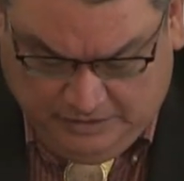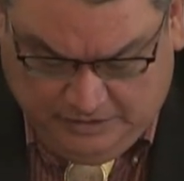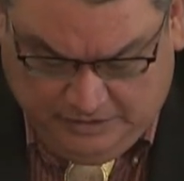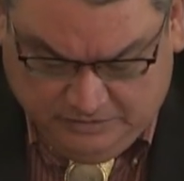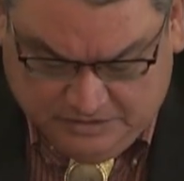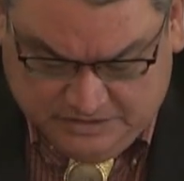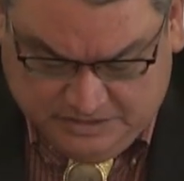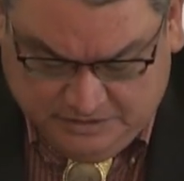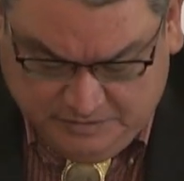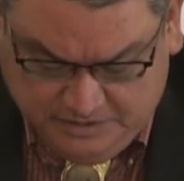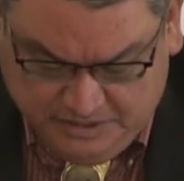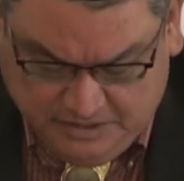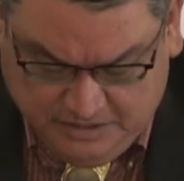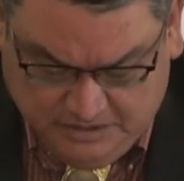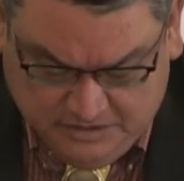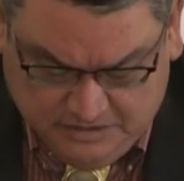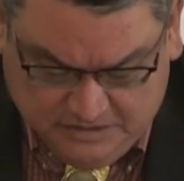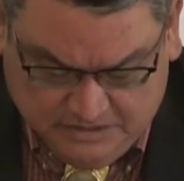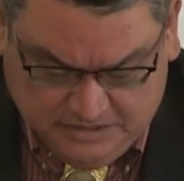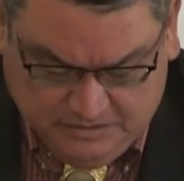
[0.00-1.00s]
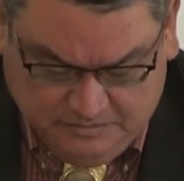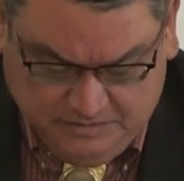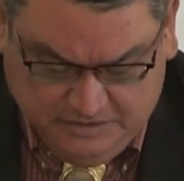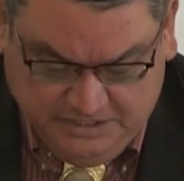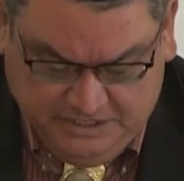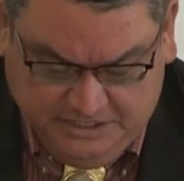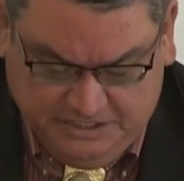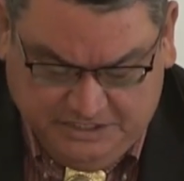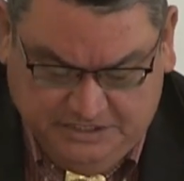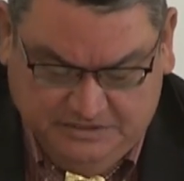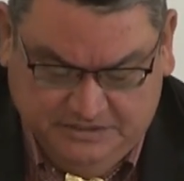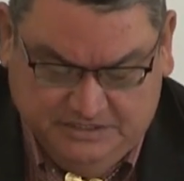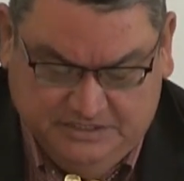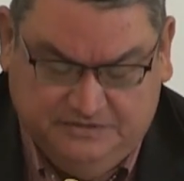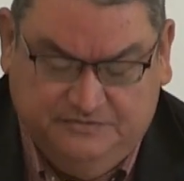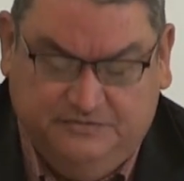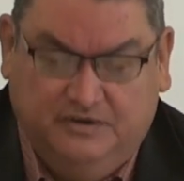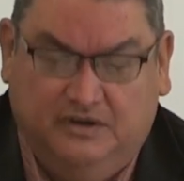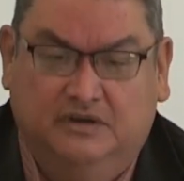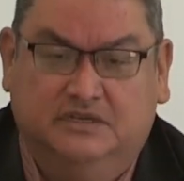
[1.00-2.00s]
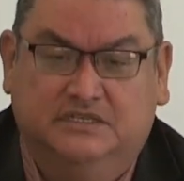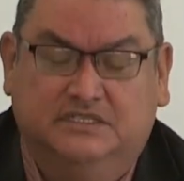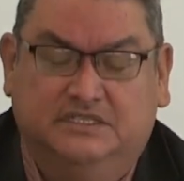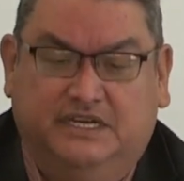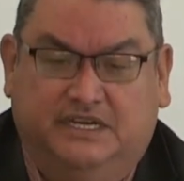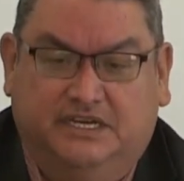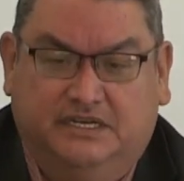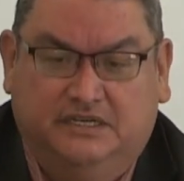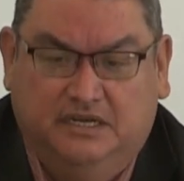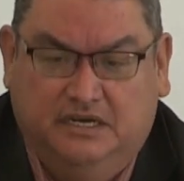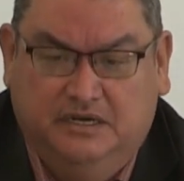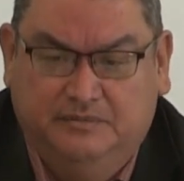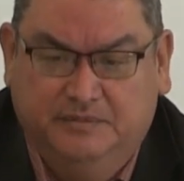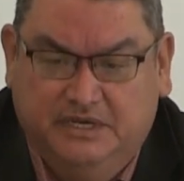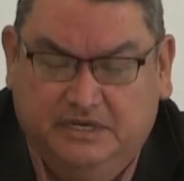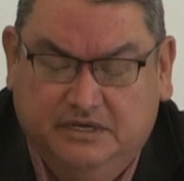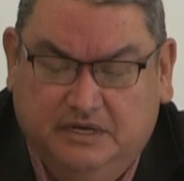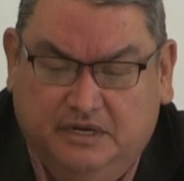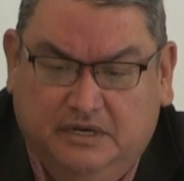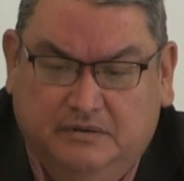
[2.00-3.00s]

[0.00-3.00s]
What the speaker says: You know, some of the issues as far as the economic